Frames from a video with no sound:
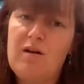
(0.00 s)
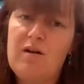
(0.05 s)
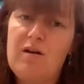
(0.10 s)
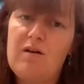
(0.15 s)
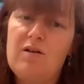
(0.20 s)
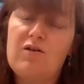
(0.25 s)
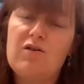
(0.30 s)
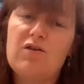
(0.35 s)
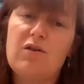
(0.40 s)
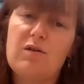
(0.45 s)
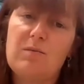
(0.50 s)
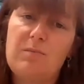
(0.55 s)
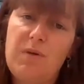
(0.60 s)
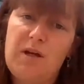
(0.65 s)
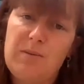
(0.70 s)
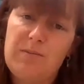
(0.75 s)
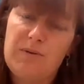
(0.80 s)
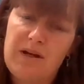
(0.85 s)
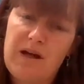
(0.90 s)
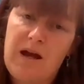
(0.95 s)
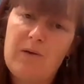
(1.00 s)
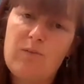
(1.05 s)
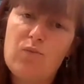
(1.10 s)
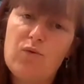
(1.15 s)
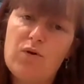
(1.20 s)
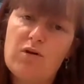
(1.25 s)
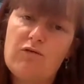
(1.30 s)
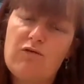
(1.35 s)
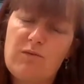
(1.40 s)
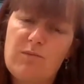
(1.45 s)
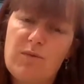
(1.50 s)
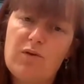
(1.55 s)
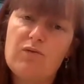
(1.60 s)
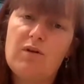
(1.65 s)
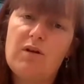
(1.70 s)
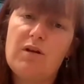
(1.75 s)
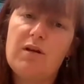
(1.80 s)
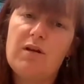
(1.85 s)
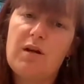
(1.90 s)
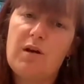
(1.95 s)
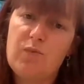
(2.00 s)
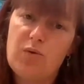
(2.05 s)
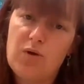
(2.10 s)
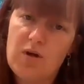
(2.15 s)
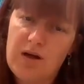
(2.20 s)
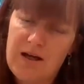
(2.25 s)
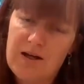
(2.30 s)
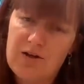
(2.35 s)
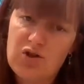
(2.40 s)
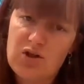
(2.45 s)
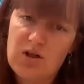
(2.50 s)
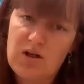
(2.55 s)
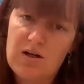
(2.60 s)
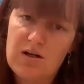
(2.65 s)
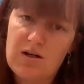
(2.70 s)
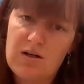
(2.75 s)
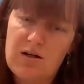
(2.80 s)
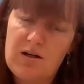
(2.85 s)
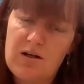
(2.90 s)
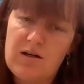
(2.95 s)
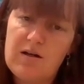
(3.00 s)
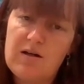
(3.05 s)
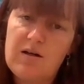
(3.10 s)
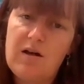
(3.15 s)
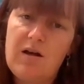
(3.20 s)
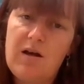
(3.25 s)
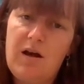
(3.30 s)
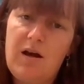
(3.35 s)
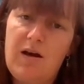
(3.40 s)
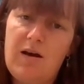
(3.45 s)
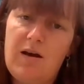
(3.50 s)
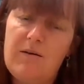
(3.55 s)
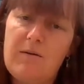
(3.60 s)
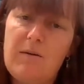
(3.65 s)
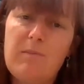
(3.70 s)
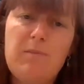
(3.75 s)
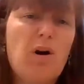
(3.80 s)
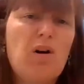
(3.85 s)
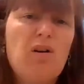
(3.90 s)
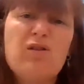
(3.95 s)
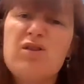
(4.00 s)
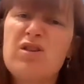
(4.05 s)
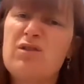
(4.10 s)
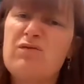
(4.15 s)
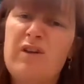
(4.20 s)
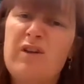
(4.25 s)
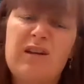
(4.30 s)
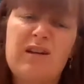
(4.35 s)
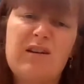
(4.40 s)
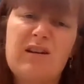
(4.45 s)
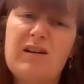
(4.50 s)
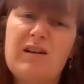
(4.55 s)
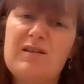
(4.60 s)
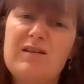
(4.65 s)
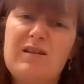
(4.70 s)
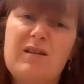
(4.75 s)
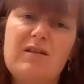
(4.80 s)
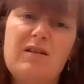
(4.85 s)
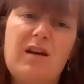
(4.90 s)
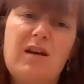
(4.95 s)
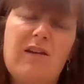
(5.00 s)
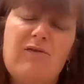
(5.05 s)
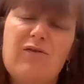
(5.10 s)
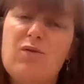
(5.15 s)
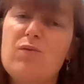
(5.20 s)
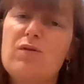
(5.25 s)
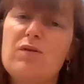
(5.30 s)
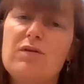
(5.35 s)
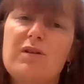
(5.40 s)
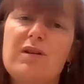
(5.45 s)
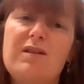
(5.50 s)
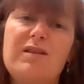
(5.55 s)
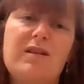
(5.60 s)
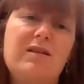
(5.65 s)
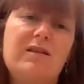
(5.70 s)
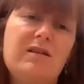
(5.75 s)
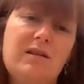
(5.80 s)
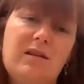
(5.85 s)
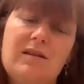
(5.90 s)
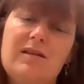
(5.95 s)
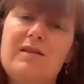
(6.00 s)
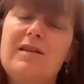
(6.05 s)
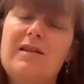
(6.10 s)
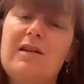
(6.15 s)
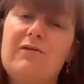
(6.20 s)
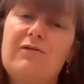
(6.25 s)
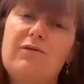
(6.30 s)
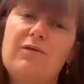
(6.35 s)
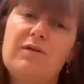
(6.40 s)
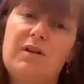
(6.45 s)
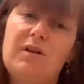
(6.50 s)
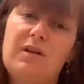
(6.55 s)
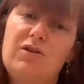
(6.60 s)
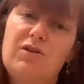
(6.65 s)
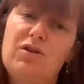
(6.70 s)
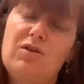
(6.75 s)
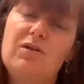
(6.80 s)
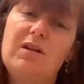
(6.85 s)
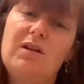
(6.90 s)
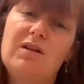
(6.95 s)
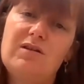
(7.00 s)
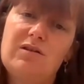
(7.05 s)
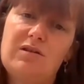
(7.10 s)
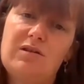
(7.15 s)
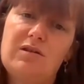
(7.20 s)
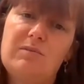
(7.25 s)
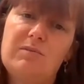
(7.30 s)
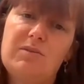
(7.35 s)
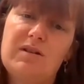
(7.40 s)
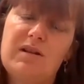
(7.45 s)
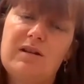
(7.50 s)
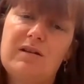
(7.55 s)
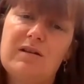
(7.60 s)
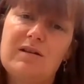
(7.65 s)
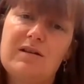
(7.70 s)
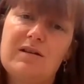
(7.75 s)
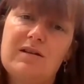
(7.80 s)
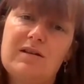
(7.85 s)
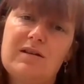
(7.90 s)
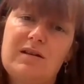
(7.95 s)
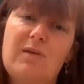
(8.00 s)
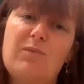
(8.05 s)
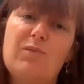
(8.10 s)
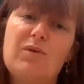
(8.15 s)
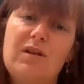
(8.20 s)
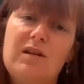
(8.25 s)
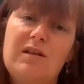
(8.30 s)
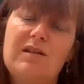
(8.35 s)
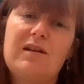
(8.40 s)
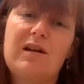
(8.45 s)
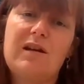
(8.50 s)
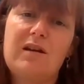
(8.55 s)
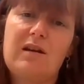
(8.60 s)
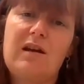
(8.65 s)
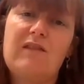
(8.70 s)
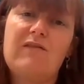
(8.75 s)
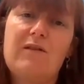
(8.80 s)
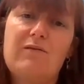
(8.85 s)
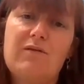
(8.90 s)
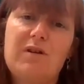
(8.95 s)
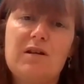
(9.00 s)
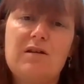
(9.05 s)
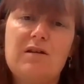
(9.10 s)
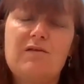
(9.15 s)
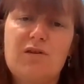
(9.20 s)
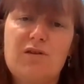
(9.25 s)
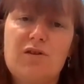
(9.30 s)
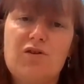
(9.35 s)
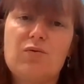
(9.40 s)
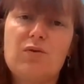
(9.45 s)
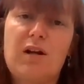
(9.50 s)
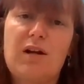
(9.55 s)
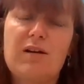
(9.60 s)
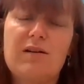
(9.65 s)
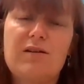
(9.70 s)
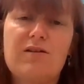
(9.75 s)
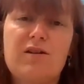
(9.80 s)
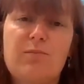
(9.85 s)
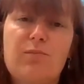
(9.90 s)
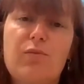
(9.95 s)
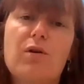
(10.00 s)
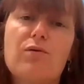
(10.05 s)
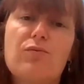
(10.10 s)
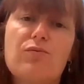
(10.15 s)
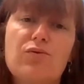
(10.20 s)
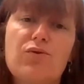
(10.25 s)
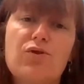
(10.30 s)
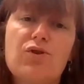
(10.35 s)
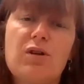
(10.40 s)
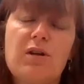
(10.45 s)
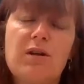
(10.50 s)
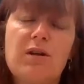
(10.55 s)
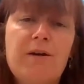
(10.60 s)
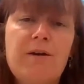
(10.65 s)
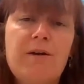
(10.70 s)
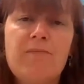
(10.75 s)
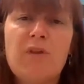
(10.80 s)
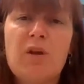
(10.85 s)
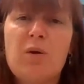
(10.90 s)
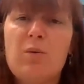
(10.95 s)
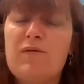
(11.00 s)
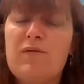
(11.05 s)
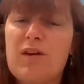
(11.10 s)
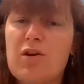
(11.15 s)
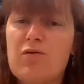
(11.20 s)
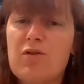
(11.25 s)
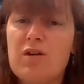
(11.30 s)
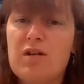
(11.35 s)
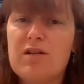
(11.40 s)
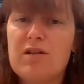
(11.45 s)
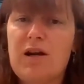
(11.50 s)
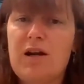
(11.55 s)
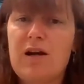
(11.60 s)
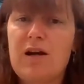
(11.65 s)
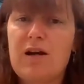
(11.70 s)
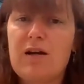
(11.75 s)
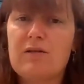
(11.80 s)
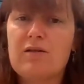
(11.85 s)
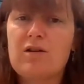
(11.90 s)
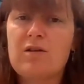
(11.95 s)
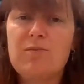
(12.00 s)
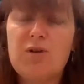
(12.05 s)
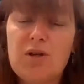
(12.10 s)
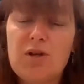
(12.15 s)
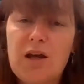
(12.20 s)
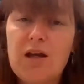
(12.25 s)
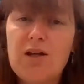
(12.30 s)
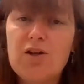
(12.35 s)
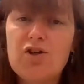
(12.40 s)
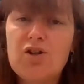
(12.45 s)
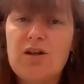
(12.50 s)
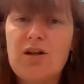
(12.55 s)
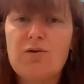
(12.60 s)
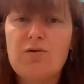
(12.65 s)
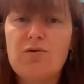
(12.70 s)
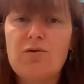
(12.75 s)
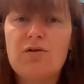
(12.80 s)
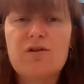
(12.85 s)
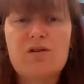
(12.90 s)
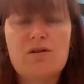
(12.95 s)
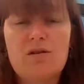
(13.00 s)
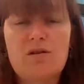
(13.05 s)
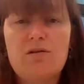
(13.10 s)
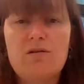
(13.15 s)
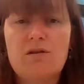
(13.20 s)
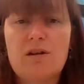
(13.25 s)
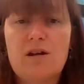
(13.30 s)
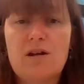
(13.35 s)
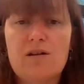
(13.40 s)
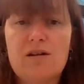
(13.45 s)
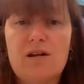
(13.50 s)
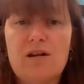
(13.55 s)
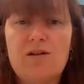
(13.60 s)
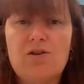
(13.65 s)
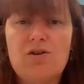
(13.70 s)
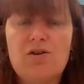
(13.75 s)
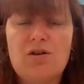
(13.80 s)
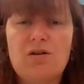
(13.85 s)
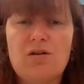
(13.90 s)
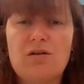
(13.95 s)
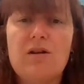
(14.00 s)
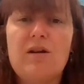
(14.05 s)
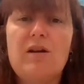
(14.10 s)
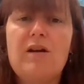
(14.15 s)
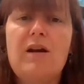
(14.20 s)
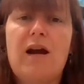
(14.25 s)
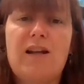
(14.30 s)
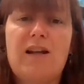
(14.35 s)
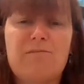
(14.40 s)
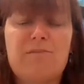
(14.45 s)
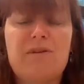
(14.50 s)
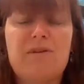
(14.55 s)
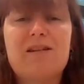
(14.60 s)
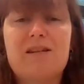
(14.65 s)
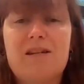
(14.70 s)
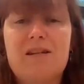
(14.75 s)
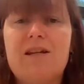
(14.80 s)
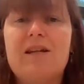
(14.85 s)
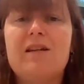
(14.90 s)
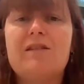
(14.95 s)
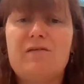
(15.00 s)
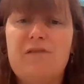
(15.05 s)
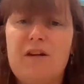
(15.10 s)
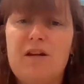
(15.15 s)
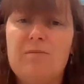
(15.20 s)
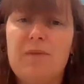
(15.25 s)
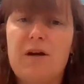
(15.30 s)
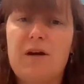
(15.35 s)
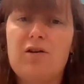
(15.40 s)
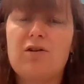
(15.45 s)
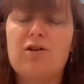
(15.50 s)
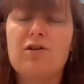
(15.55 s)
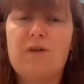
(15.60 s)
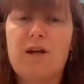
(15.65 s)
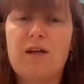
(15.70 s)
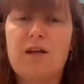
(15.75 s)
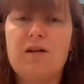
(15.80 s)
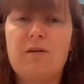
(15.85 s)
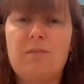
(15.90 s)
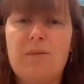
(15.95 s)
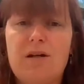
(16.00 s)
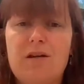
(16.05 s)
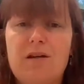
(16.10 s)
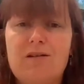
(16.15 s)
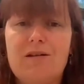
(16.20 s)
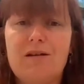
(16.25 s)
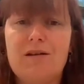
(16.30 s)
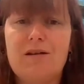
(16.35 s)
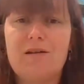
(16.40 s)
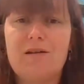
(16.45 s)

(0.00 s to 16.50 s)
so that people can work remotely, can work agilely, but also recognising that everyone is in different and unique circumstances, and we need to take a very individualised approach. We've increased our communication out across the organisation and have been seeking feedback on a regular basis.